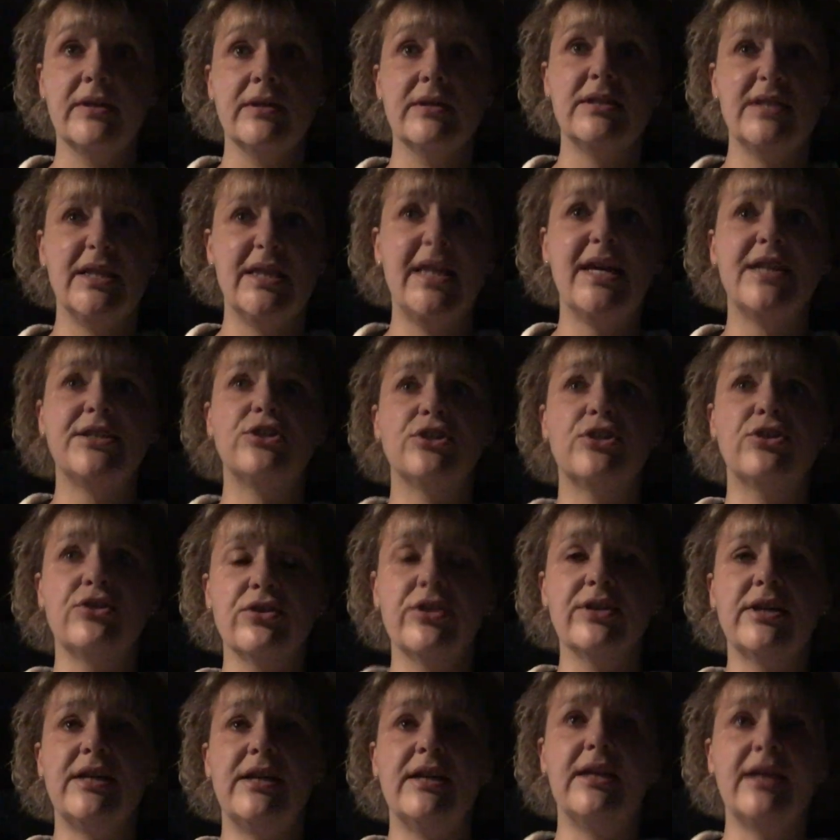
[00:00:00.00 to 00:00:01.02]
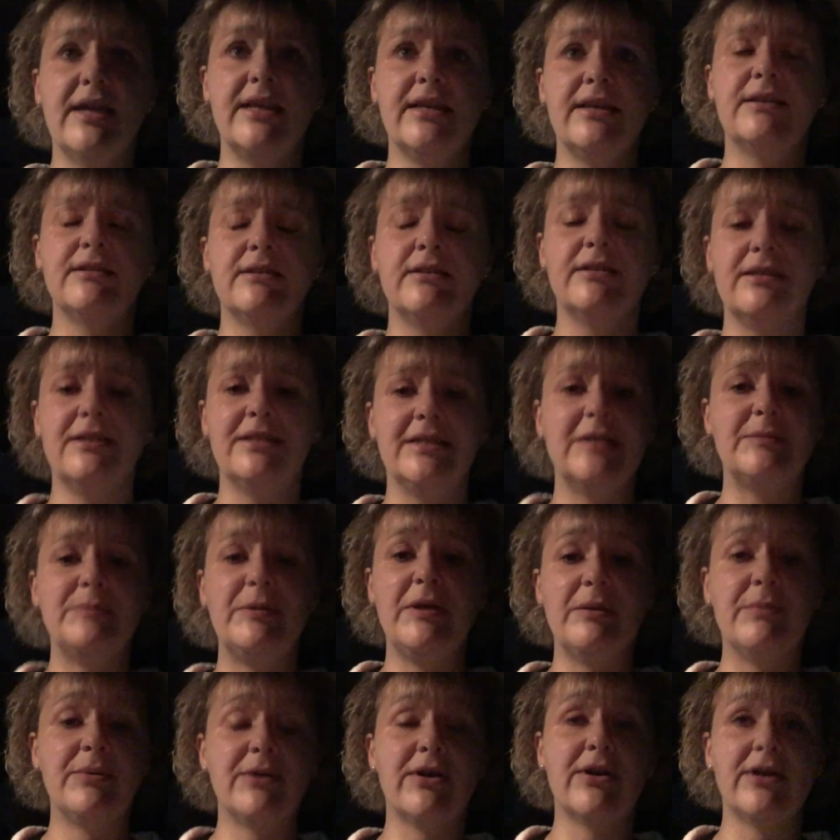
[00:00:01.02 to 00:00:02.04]
to that degree. And his
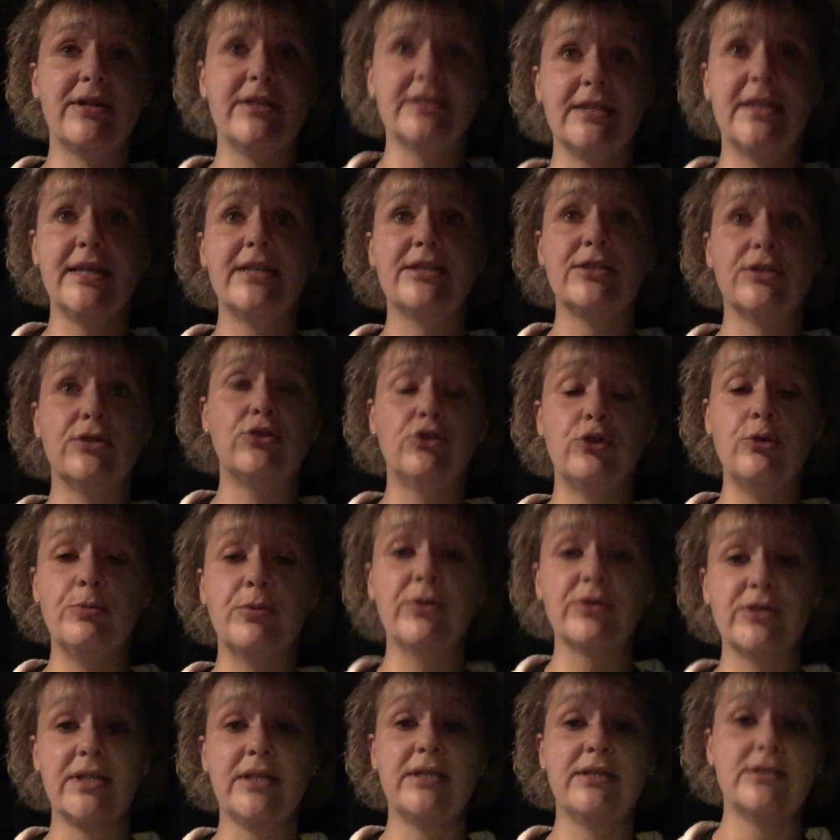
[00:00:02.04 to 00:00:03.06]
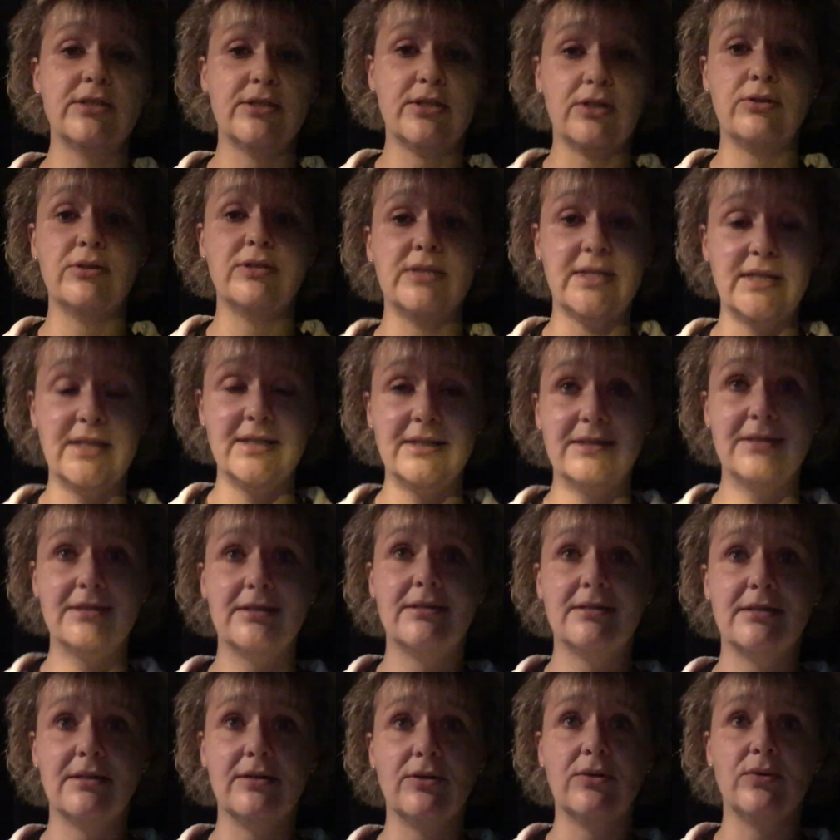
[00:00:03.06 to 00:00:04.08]
peanut butter has less than 2% salt in it,
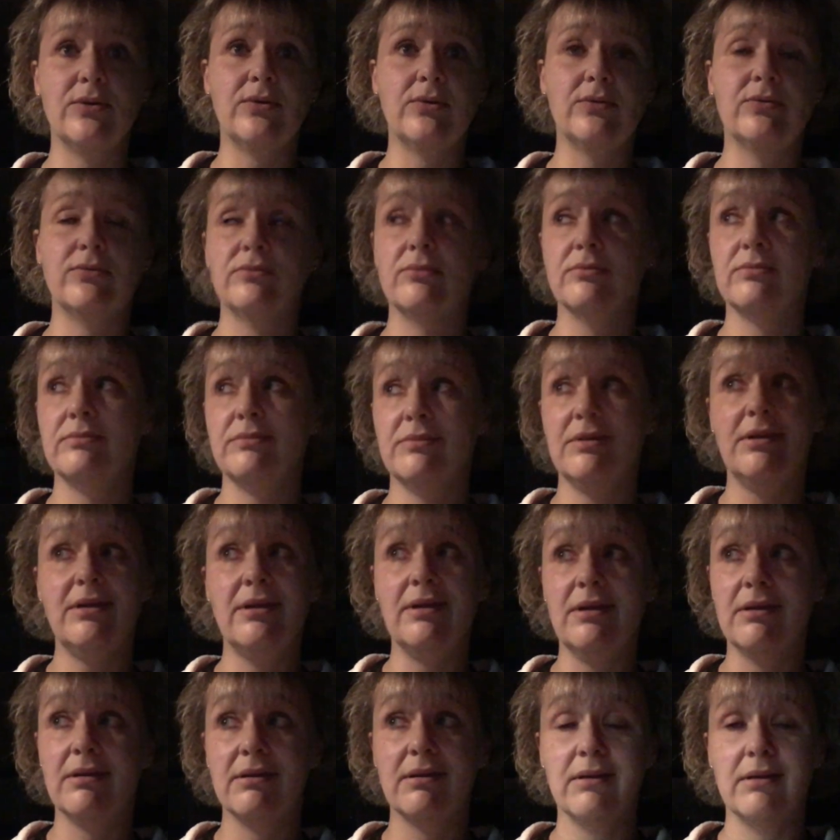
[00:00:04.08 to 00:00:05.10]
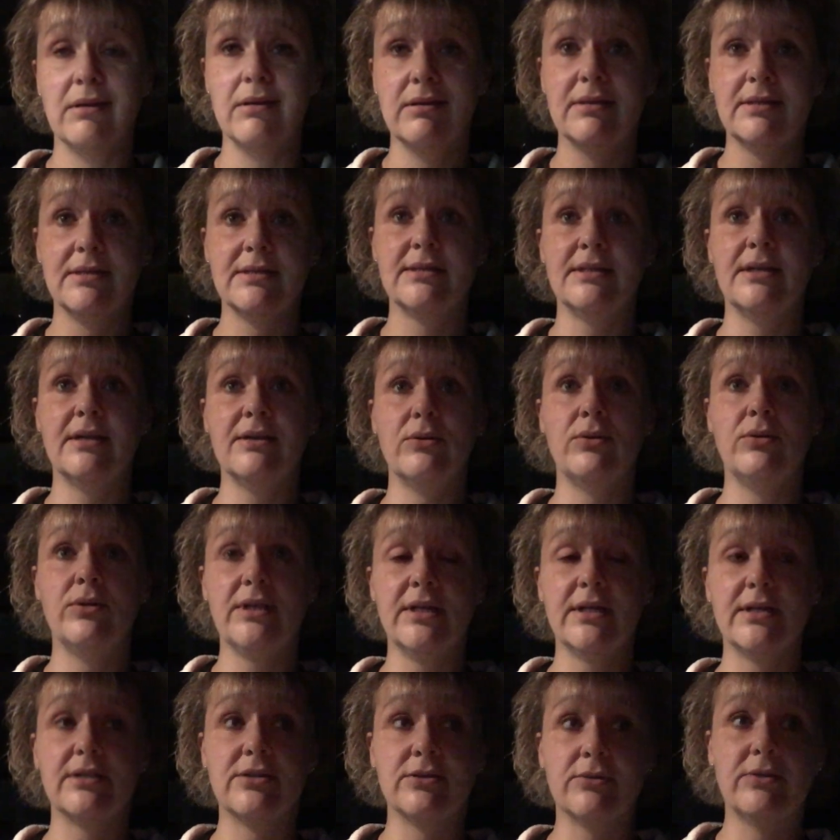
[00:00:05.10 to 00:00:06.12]
so it's not a whole
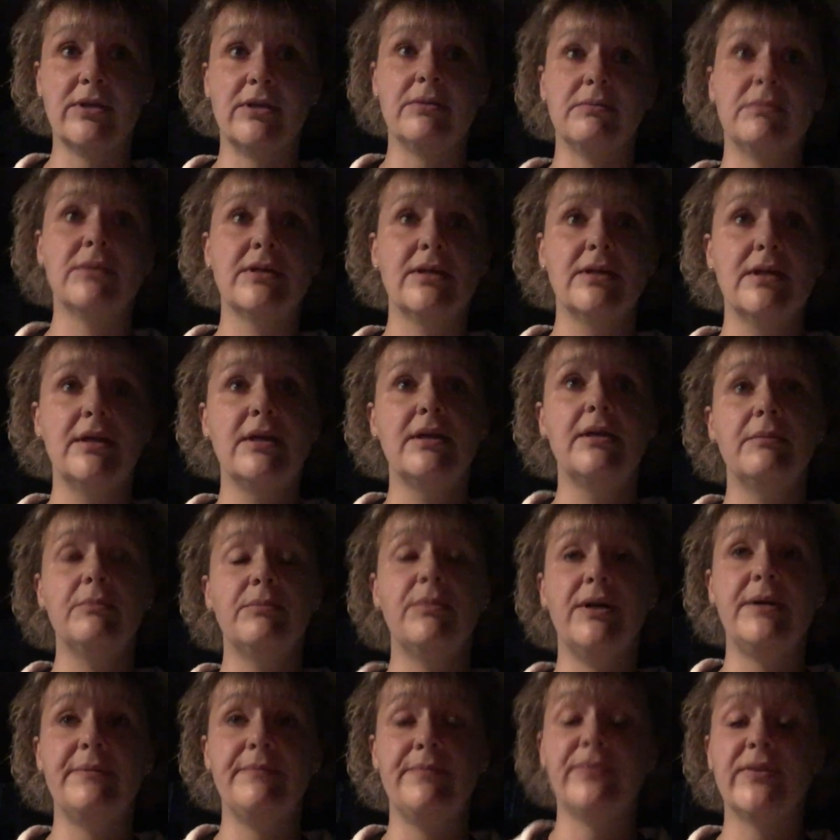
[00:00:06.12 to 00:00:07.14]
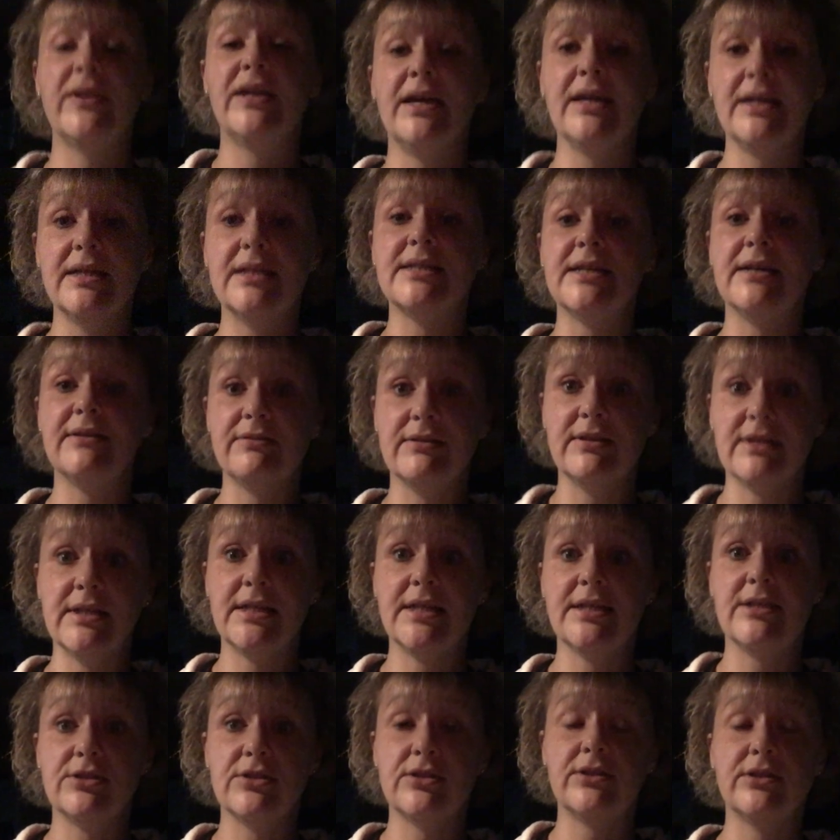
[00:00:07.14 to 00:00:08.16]
lot of sodium. But yeah, it definitely
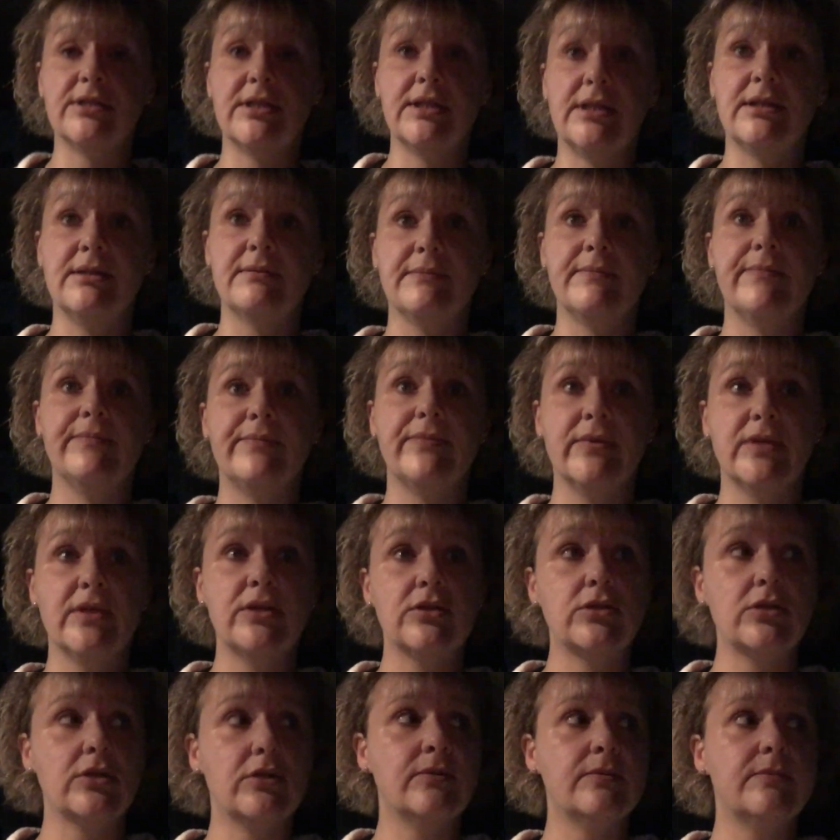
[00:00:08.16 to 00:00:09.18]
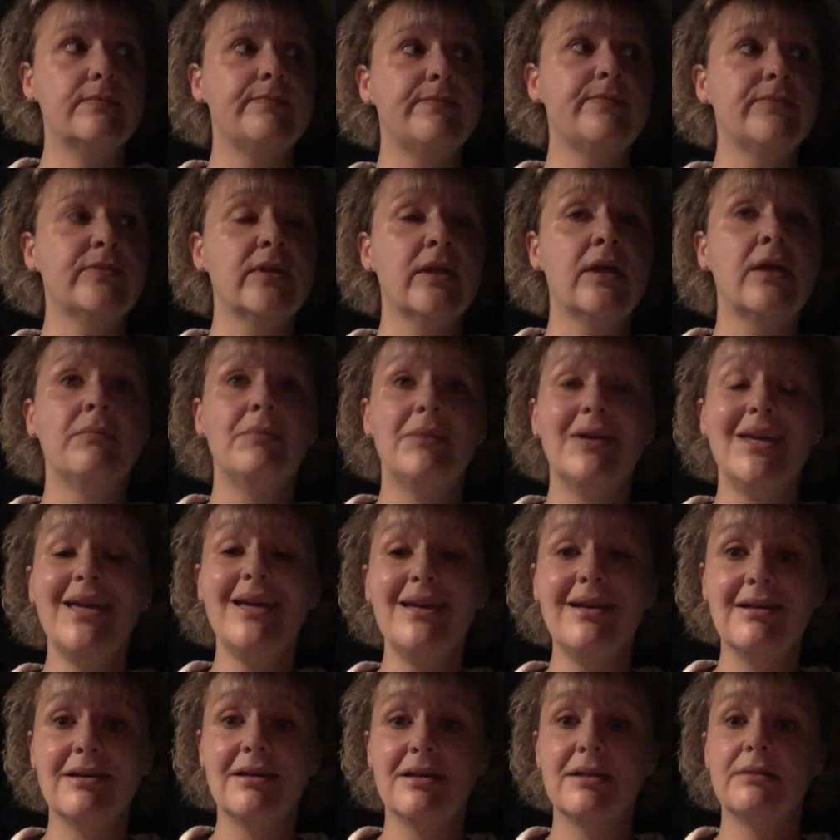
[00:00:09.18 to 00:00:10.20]
tastes salty. So, but
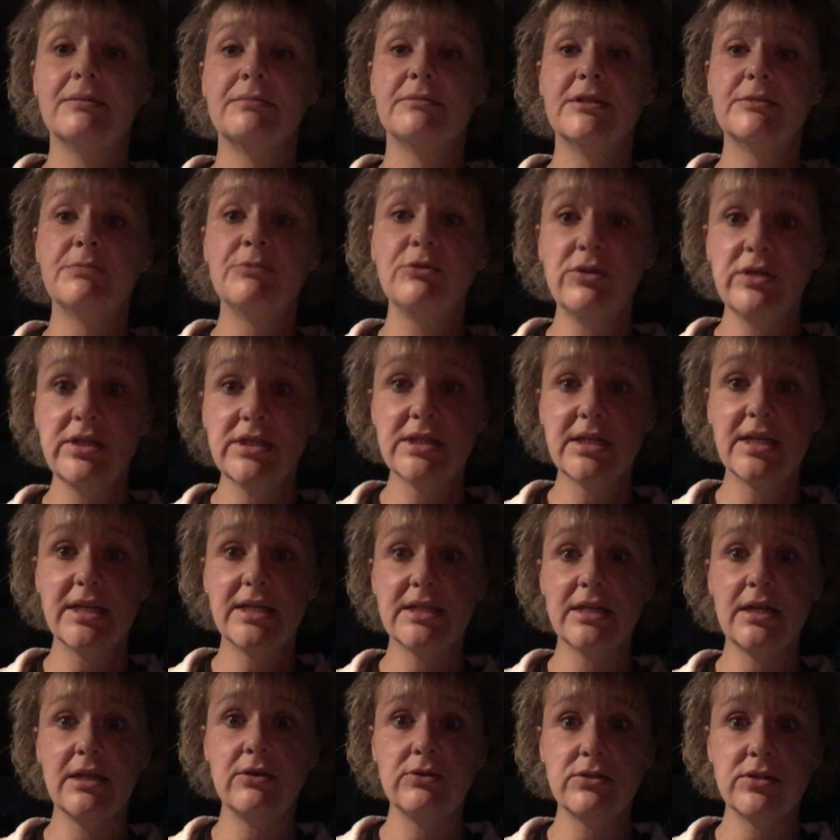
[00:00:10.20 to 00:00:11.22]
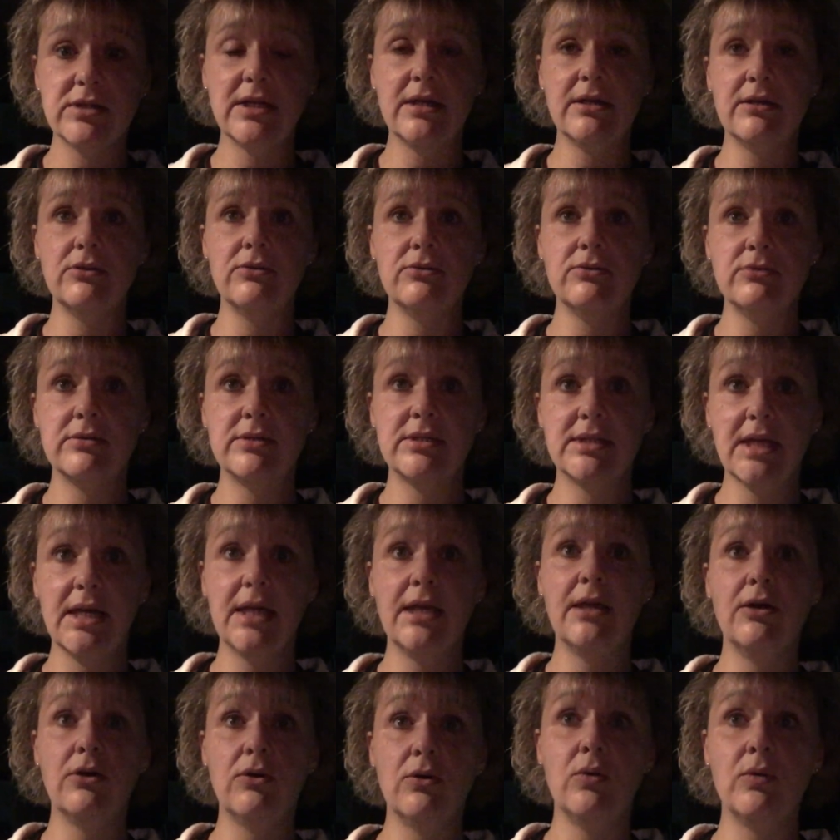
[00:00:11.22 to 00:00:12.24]
yeah, my smoothie's like psycho, psycho,
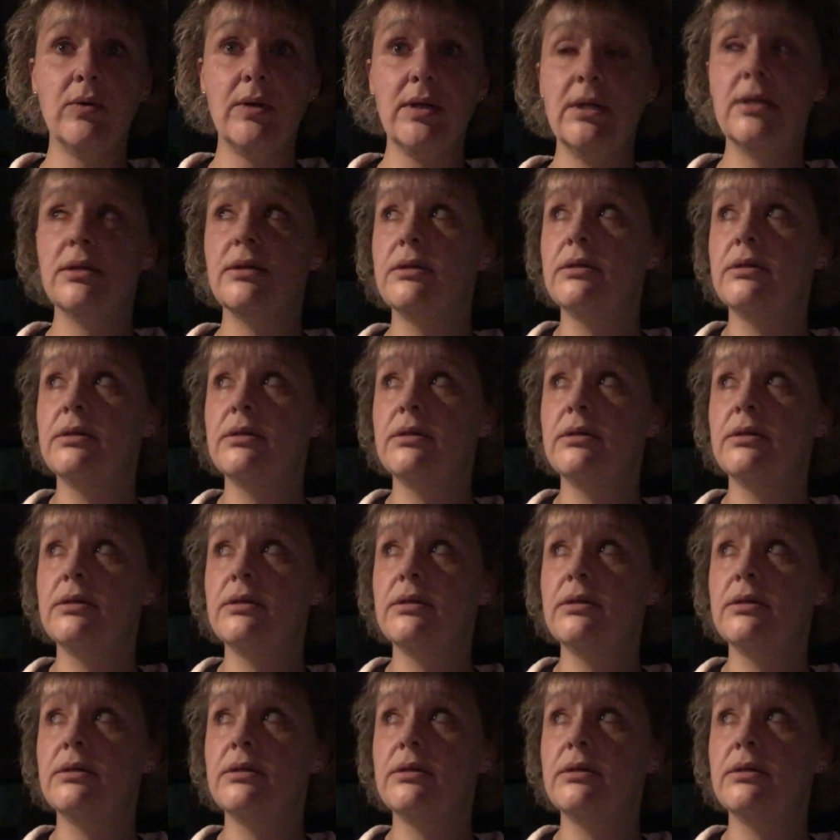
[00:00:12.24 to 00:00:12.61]
psycho